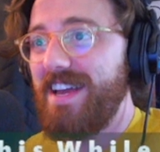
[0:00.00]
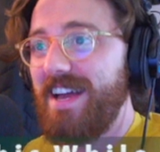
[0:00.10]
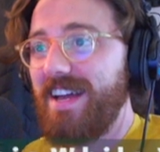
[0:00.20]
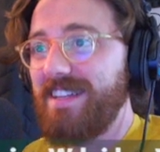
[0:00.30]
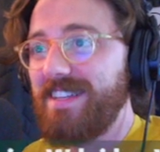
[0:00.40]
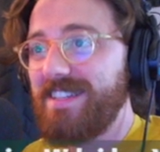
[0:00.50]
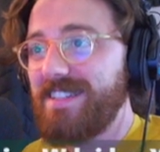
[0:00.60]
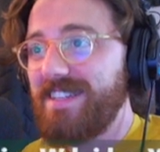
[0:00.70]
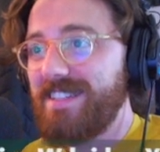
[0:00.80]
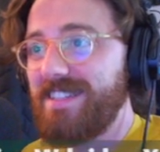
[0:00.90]
at this.
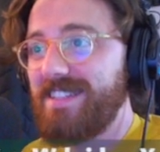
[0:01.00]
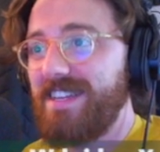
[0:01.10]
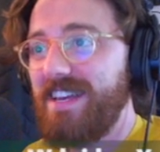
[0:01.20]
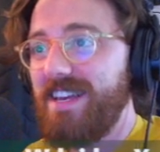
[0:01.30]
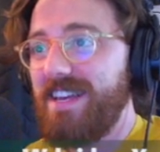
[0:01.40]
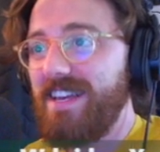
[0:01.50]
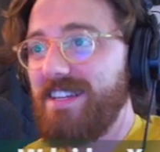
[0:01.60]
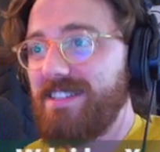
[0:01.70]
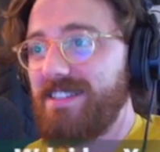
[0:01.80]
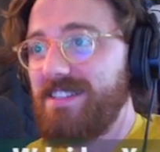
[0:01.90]
It's
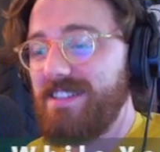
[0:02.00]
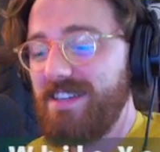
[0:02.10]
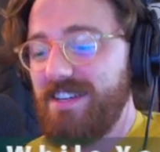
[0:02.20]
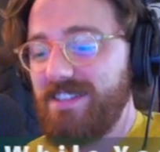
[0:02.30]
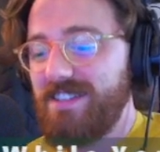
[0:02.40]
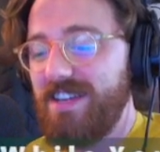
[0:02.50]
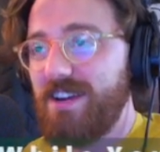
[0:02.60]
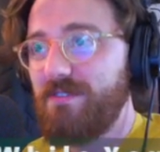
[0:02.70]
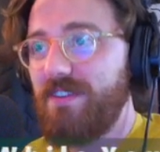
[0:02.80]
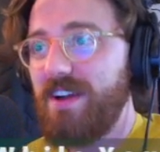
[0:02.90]

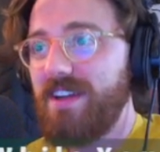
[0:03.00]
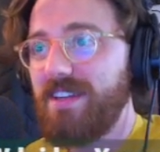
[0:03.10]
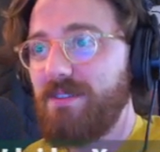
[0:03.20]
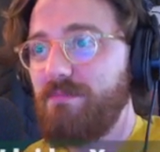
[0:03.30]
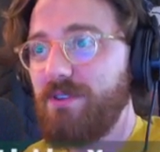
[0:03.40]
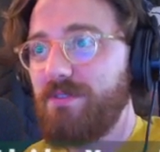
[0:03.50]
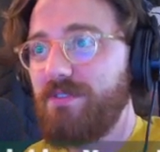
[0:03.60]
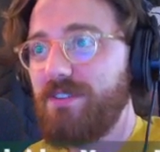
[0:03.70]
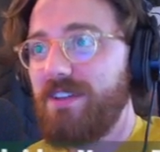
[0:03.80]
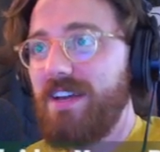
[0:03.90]
terrifying and beautiful.